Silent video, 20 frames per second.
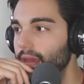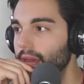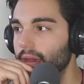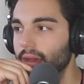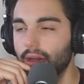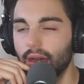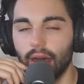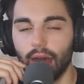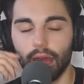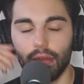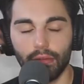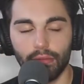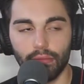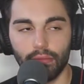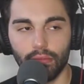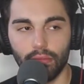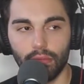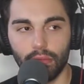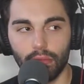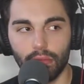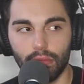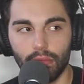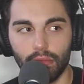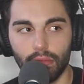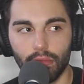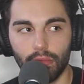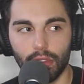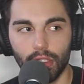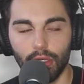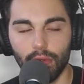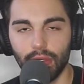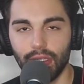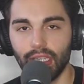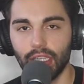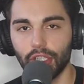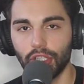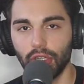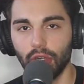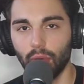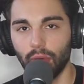2
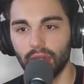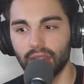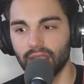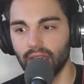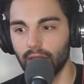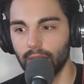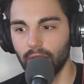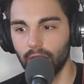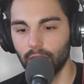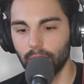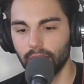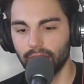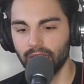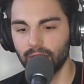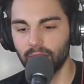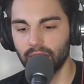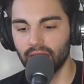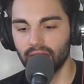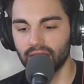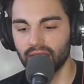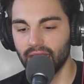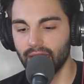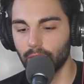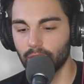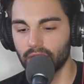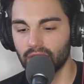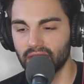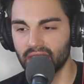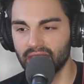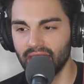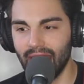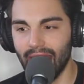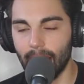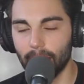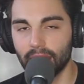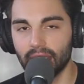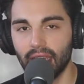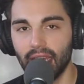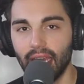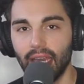additional ones had to be replaced because they were
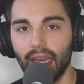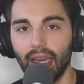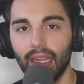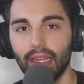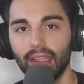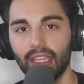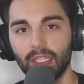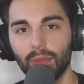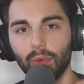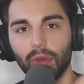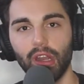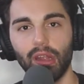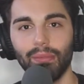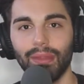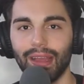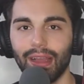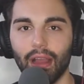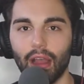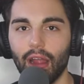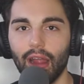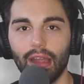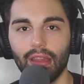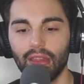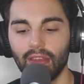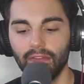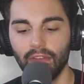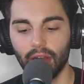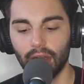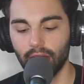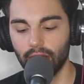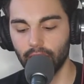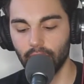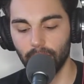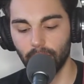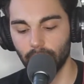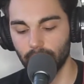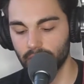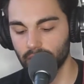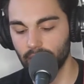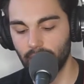snapped. And at this point, I'm like, all right, the fucking
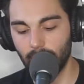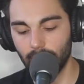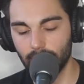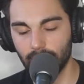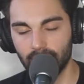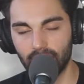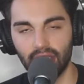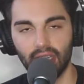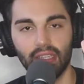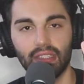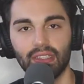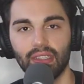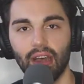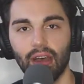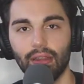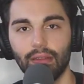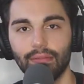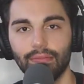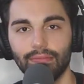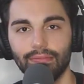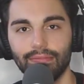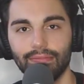clipboards are out. It's done.